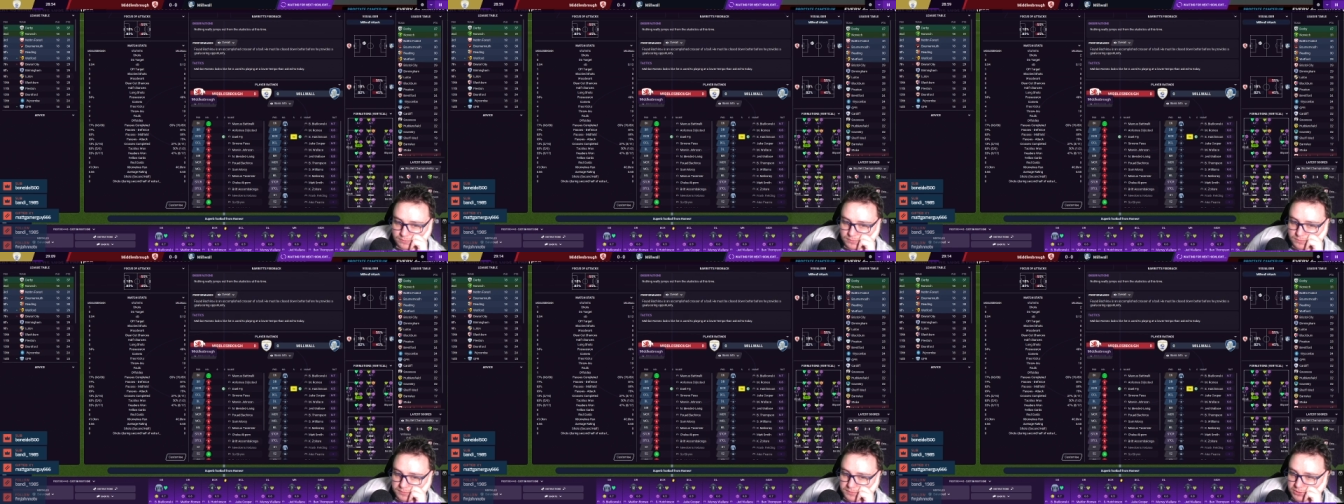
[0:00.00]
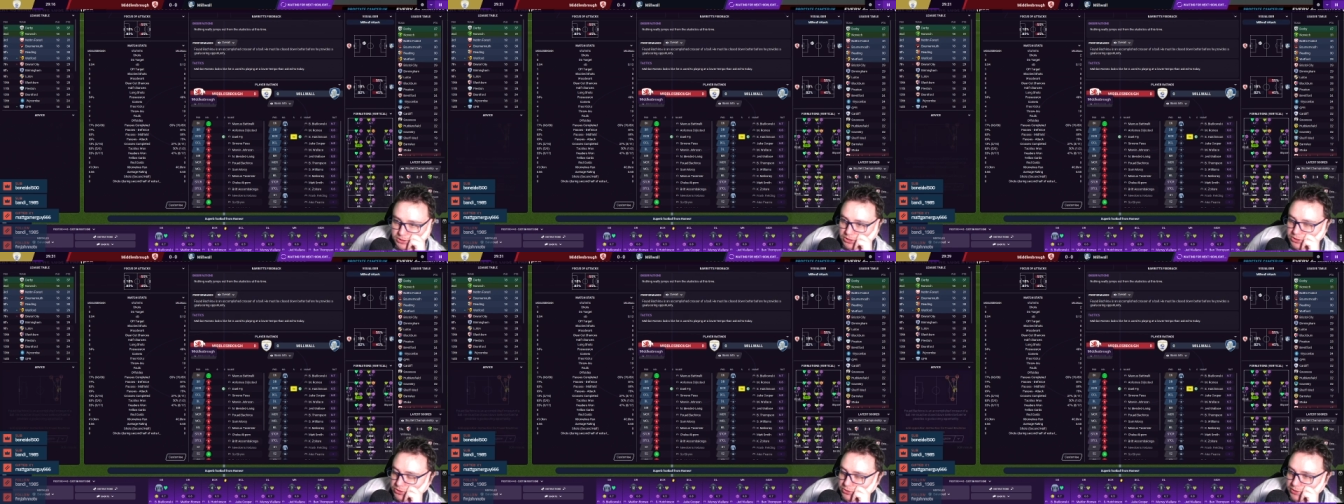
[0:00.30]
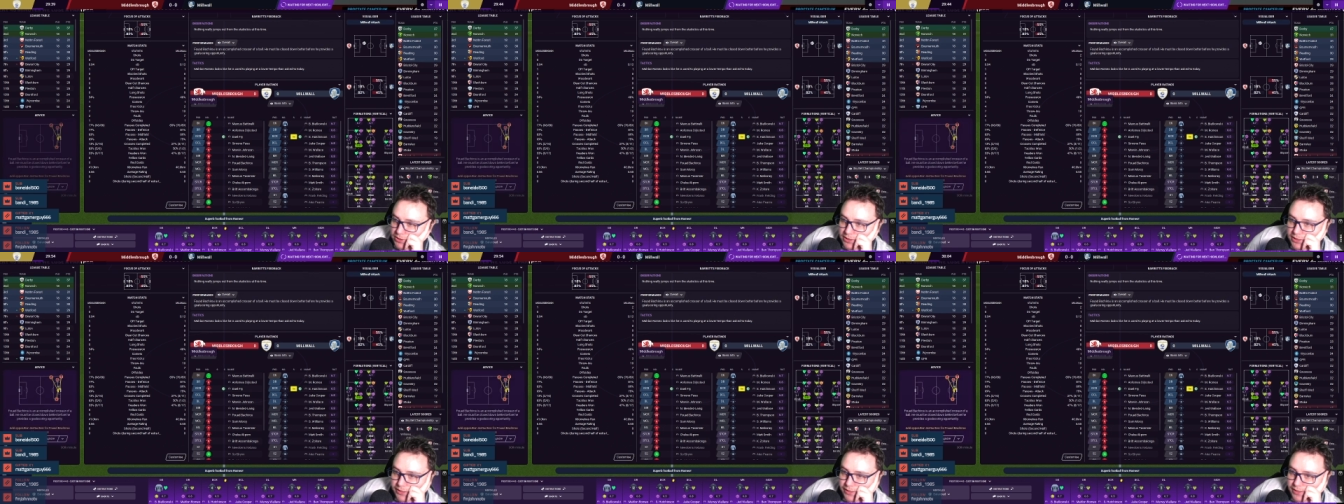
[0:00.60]
I'm just
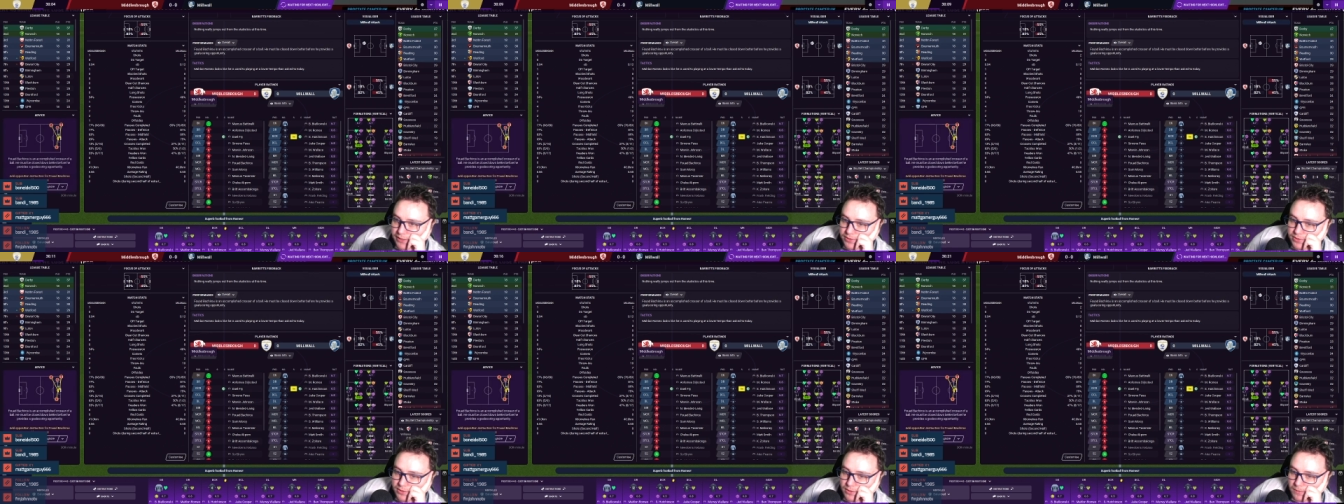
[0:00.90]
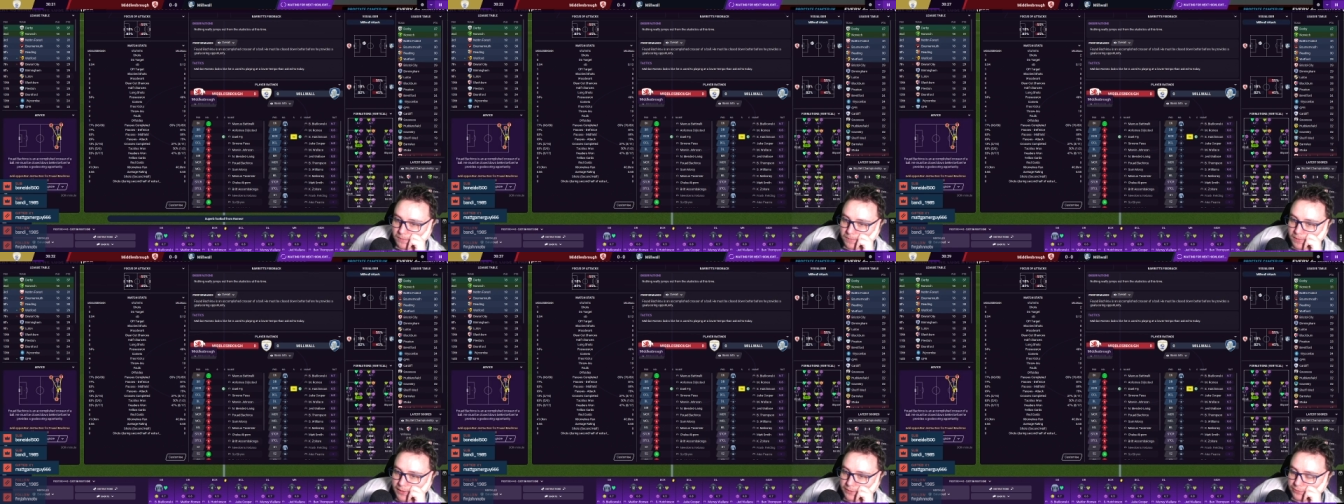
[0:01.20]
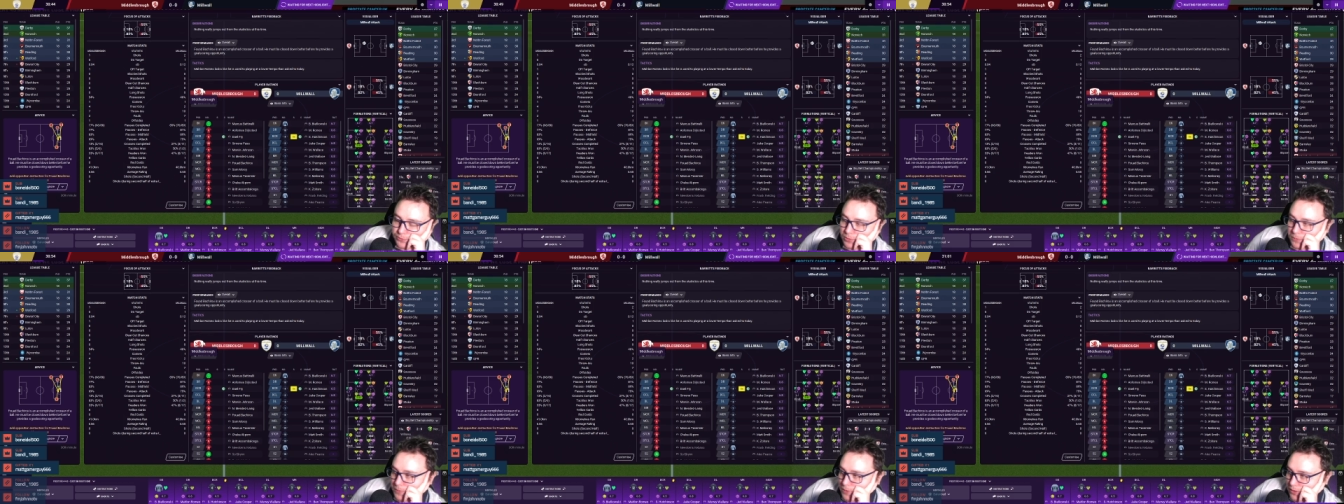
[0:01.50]
trying to get
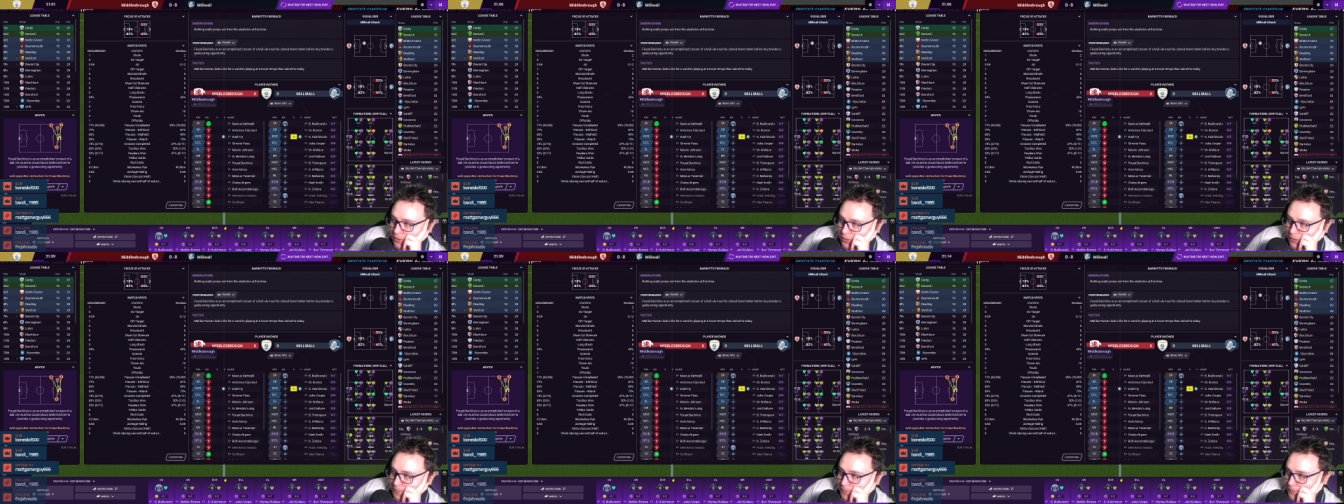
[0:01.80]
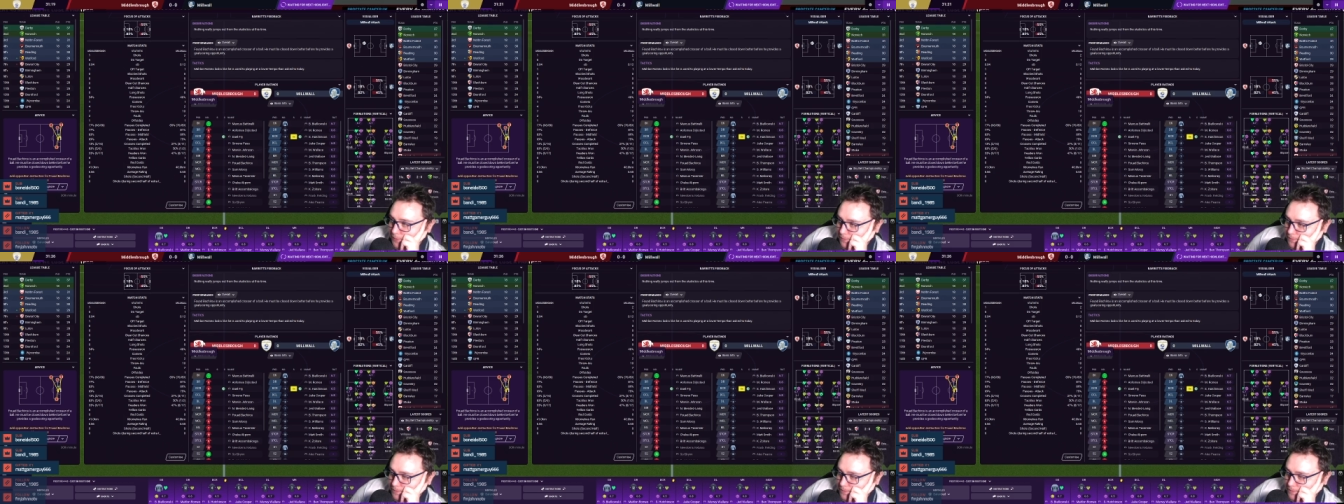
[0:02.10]
scumbag football